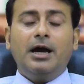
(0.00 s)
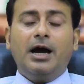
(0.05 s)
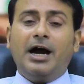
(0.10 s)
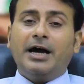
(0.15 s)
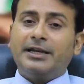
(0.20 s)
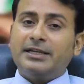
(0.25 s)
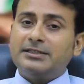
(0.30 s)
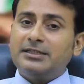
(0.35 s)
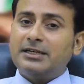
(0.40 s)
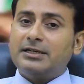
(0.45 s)

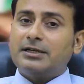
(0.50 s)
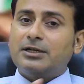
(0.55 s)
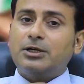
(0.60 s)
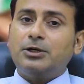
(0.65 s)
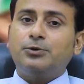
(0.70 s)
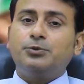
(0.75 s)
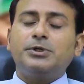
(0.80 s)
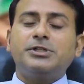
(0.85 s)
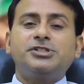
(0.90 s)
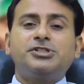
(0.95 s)
Another
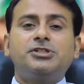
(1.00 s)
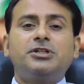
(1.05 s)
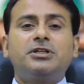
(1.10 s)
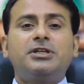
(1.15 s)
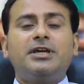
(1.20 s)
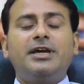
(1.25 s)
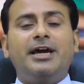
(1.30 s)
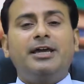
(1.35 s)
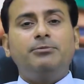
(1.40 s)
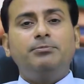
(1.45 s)

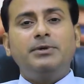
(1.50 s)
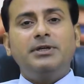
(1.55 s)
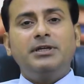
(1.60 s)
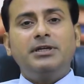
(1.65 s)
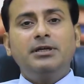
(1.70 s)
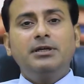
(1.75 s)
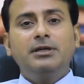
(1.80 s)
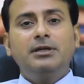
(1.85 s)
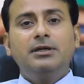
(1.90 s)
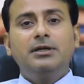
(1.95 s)
question can
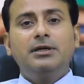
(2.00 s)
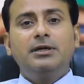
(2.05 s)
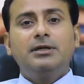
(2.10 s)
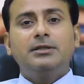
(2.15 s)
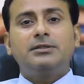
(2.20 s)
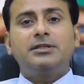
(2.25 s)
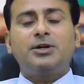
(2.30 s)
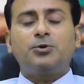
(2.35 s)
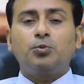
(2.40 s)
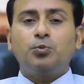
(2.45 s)
be
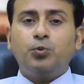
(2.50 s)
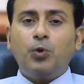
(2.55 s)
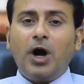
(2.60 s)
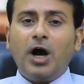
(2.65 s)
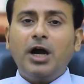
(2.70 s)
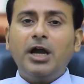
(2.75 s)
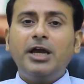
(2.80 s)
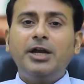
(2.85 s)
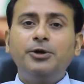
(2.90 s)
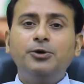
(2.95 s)
that
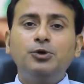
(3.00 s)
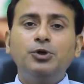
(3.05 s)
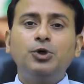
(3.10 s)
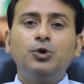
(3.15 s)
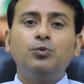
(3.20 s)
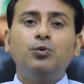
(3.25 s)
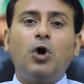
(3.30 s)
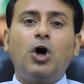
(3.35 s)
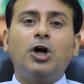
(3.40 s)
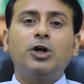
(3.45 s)
why do
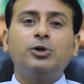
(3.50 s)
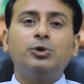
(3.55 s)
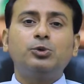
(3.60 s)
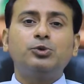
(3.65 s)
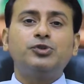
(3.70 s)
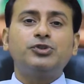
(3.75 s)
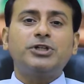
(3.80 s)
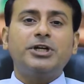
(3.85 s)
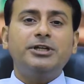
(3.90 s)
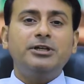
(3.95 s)
you want to
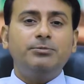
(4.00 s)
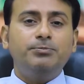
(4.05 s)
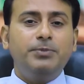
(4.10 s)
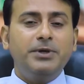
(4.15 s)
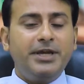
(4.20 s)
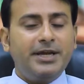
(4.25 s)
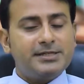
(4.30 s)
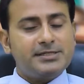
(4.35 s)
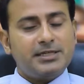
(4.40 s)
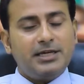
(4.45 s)
study
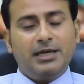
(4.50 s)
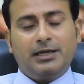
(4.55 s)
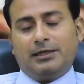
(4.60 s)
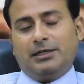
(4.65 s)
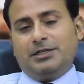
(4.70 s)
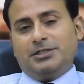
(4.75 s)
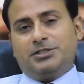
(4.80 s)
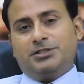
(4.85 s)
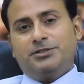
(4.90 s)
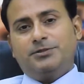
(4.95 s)
BS
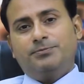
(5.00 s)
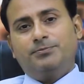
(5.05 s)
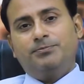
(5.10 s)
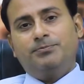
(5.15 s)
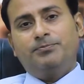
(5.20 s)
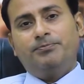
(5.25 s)
English?